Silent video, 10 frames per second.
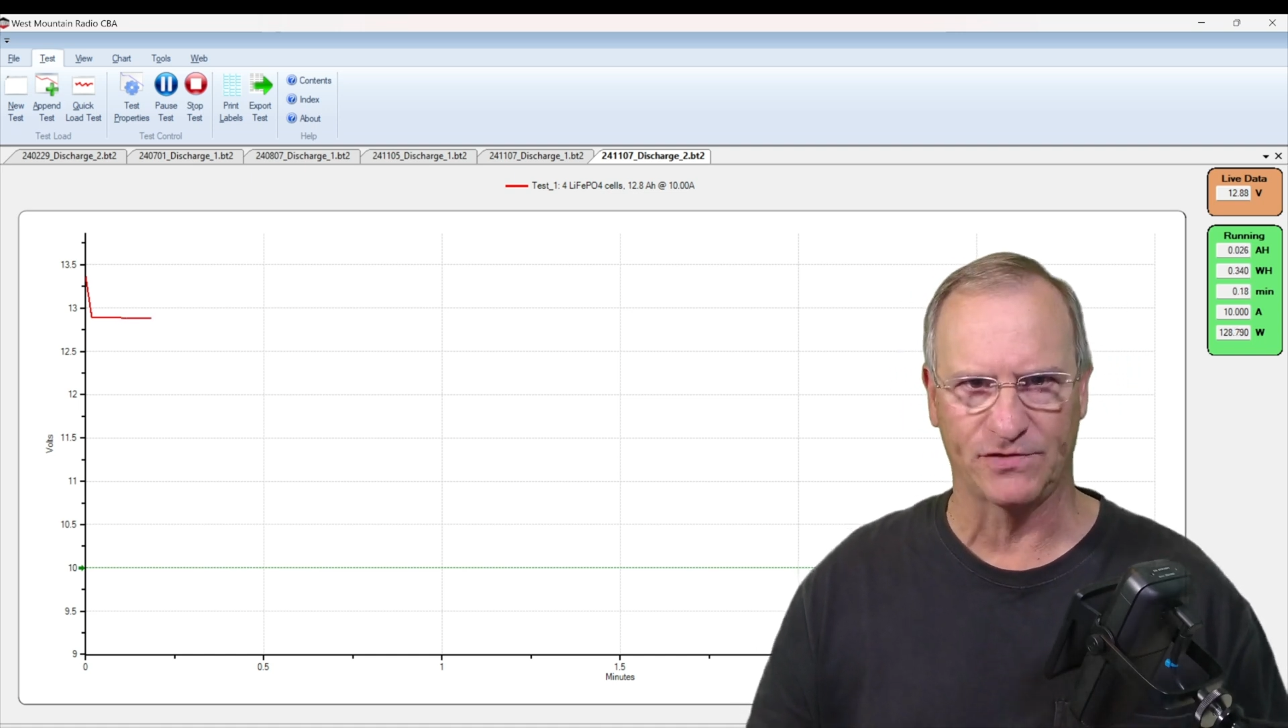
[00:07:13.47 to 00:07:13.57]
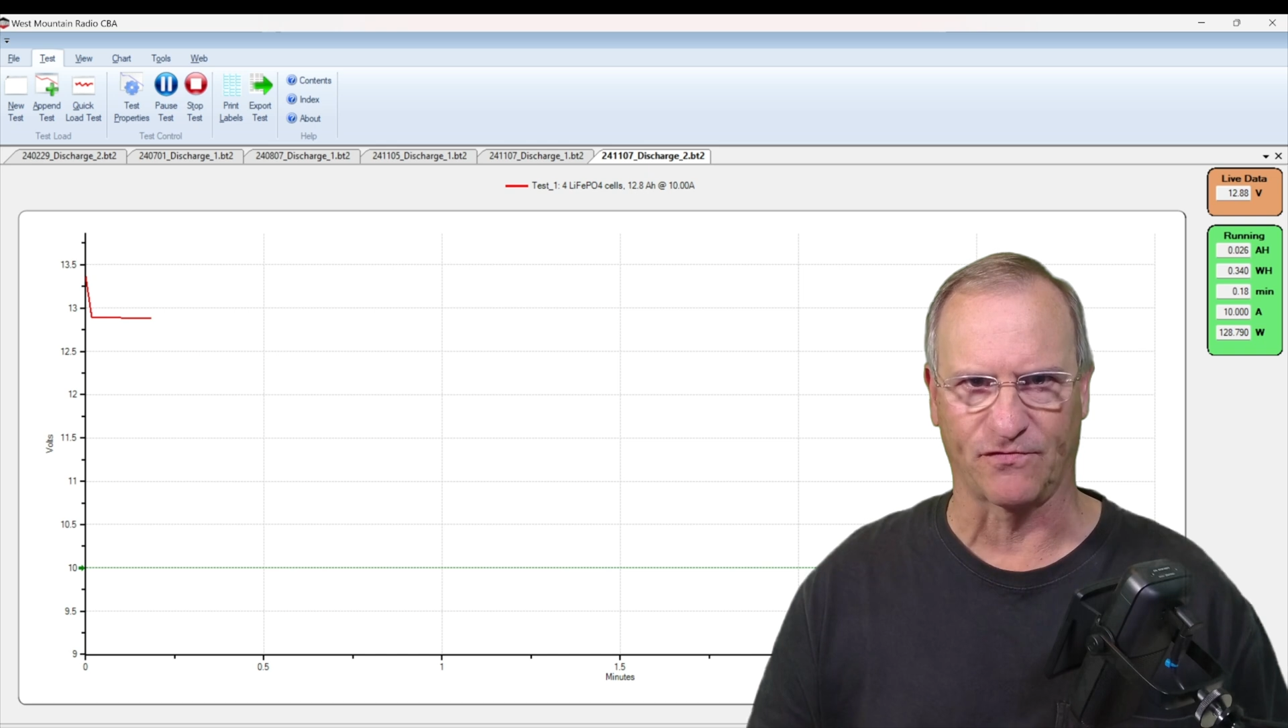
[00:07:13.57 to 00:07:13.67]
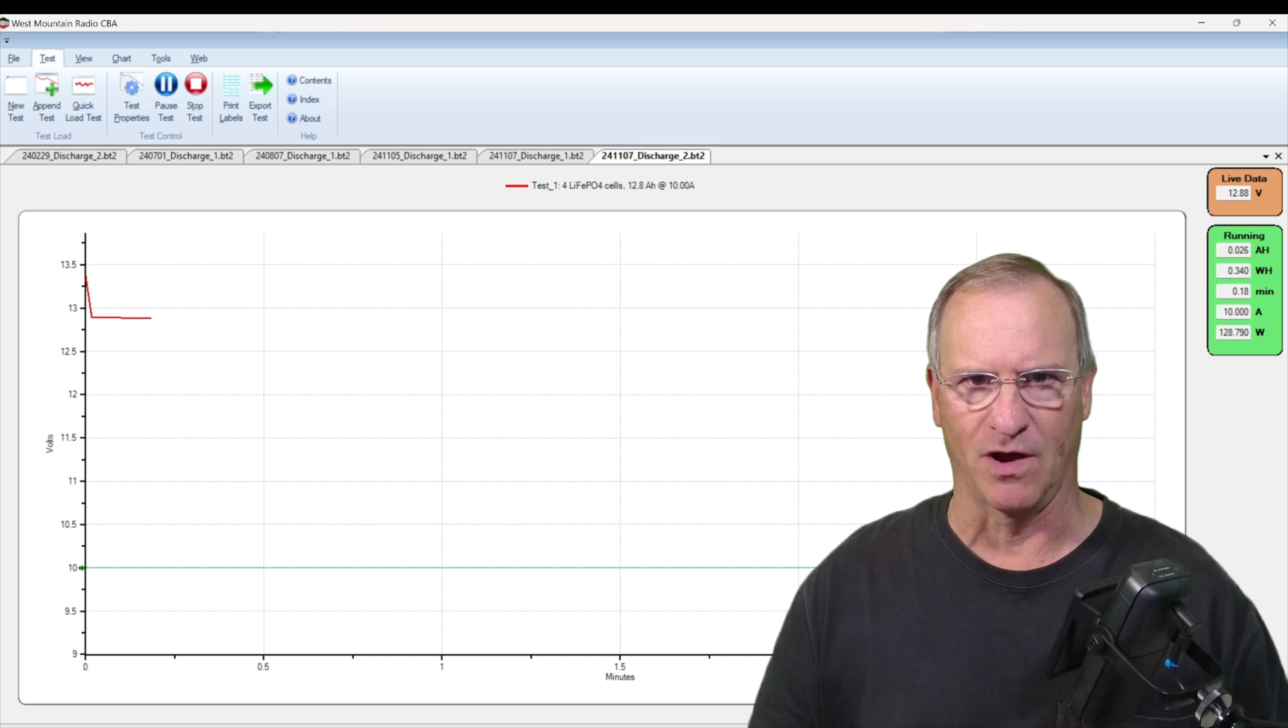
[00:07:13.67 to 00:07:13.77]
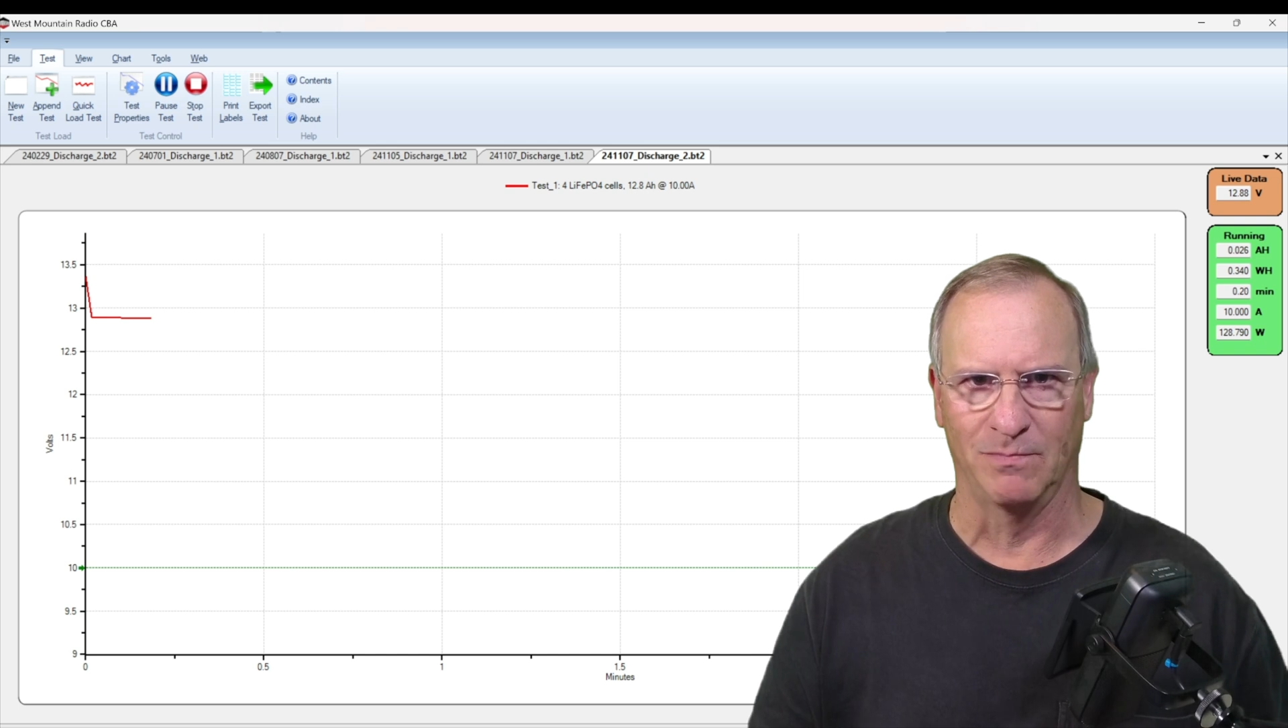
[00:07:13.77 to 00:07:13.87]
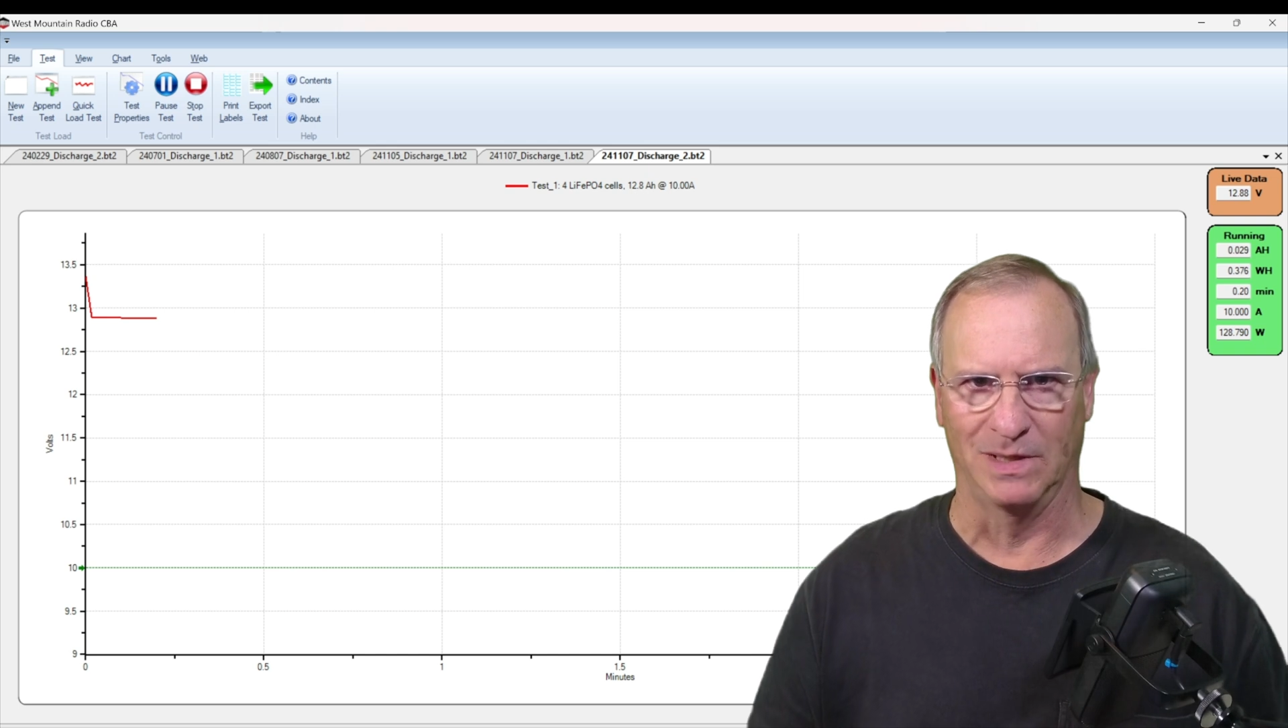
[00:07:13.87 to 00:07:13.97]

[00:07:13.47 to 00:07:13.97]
from